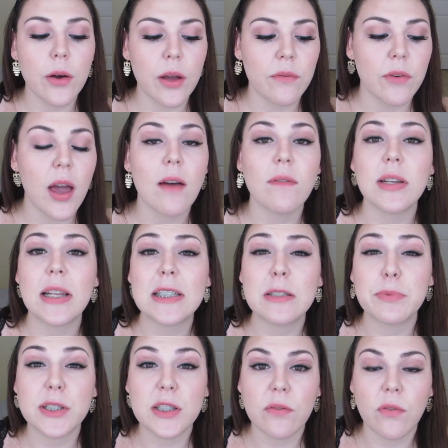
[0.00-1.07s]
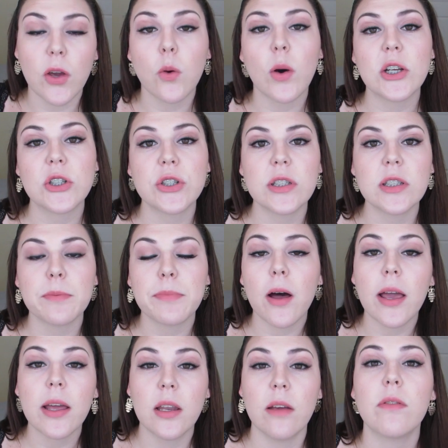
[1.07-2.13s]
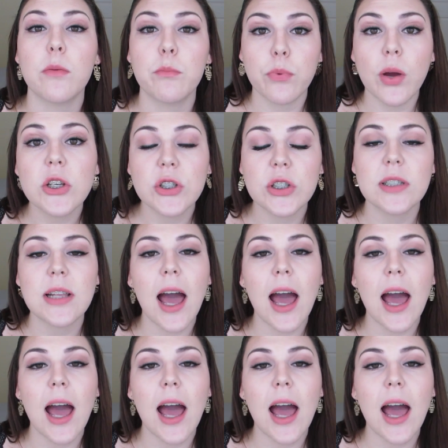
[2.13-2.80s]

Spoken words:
If you have any specific questions about any of the brushes,